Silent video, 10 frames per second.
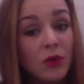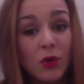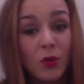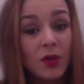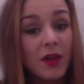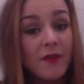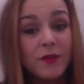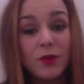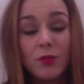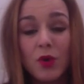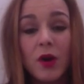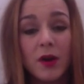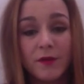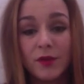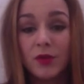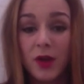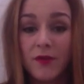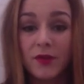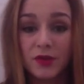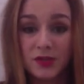We'll love you more if you love
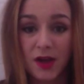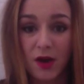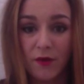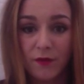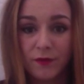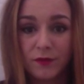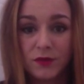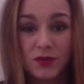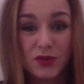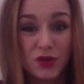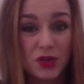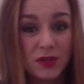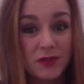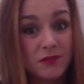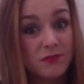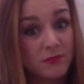yourself. So just